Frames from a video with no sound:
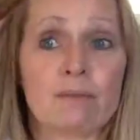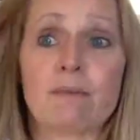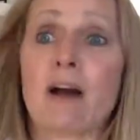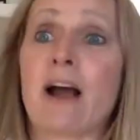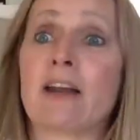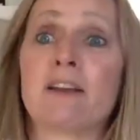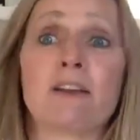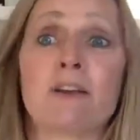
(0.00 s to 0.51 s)

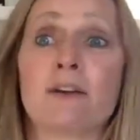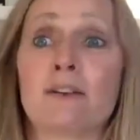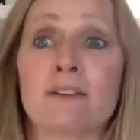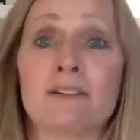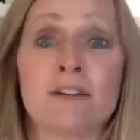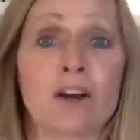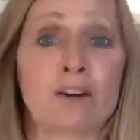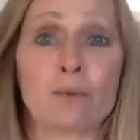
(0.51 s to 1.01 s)
I could go to the
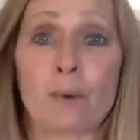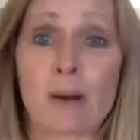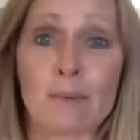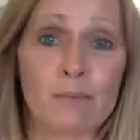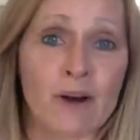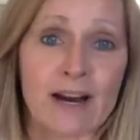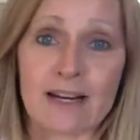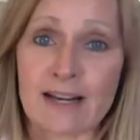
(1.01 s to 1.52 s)
dark
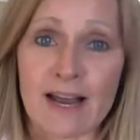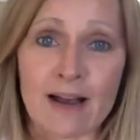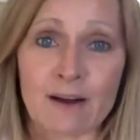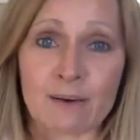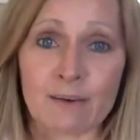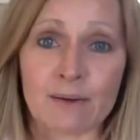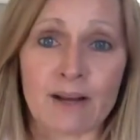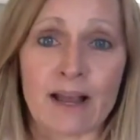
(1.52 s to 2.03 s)
web right
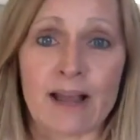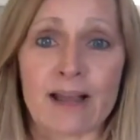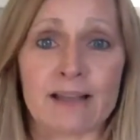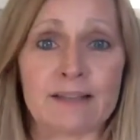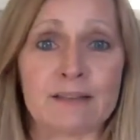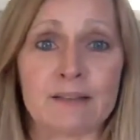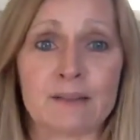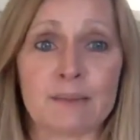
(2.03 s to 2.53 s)
now
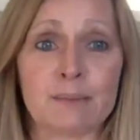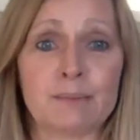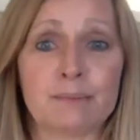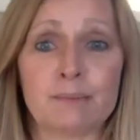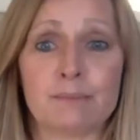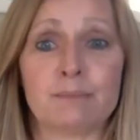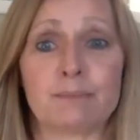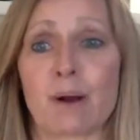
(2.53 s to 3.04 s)
and
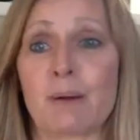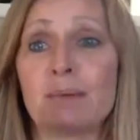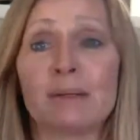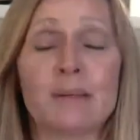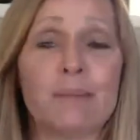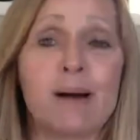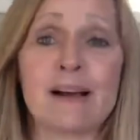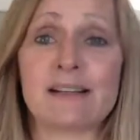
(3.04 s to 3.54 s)

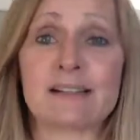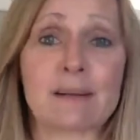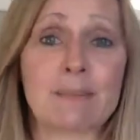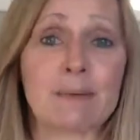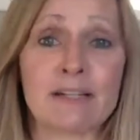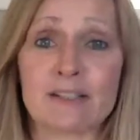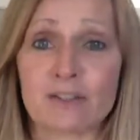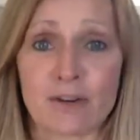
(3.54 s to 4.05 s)
probably buy
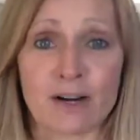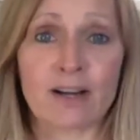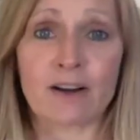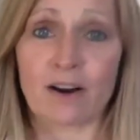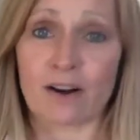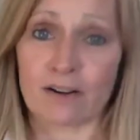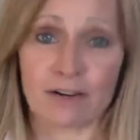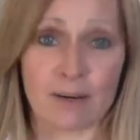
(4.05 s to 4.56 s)
somebody's credit
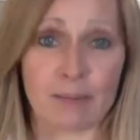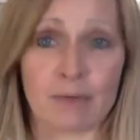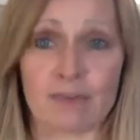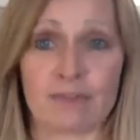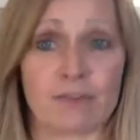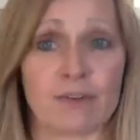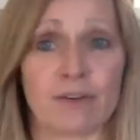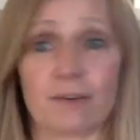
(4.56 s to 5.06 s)
card number
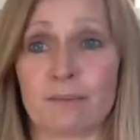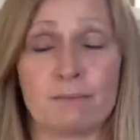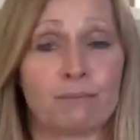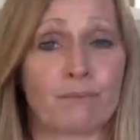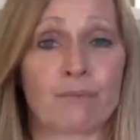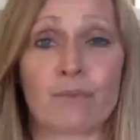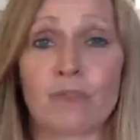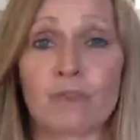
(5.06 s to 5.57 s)
for
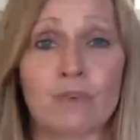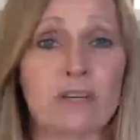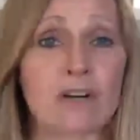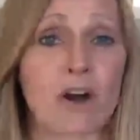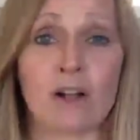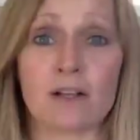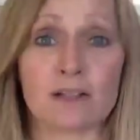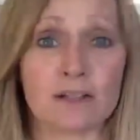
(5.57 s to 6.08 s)

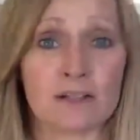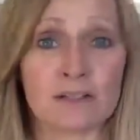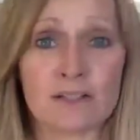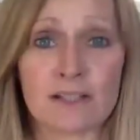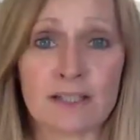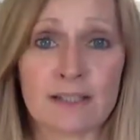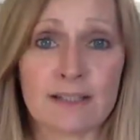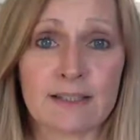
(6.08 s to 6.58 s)

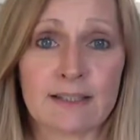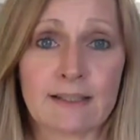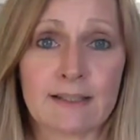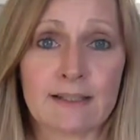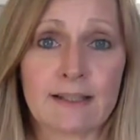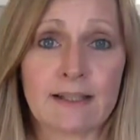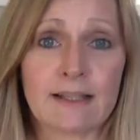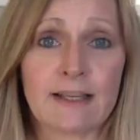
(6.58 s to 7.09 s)
$3.
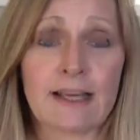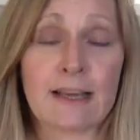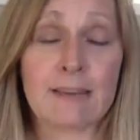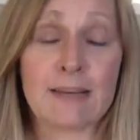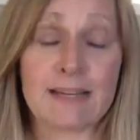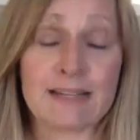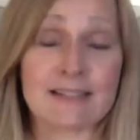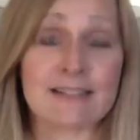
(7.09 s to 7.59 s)

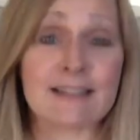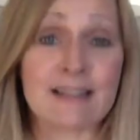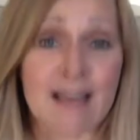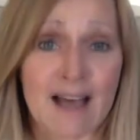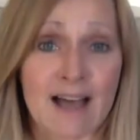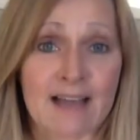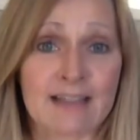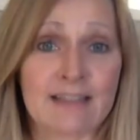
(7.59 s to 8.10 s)
It's
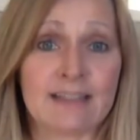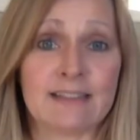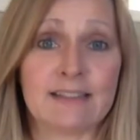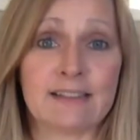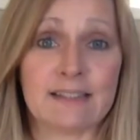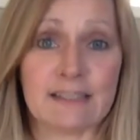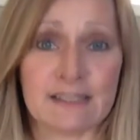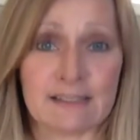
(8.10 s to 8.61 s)
that
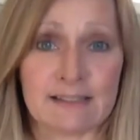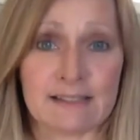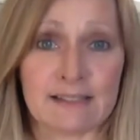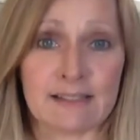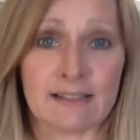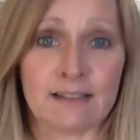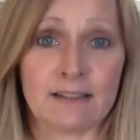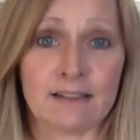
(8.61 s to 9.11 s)
easy.